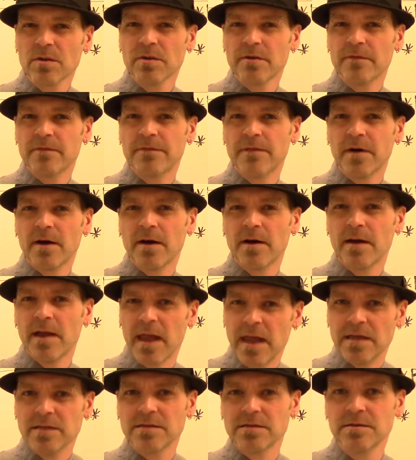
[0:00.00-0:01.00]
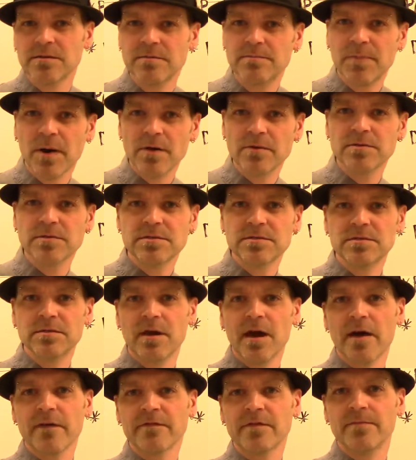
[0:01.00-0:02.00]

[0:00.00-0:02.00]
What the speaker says: of 8 posts you have to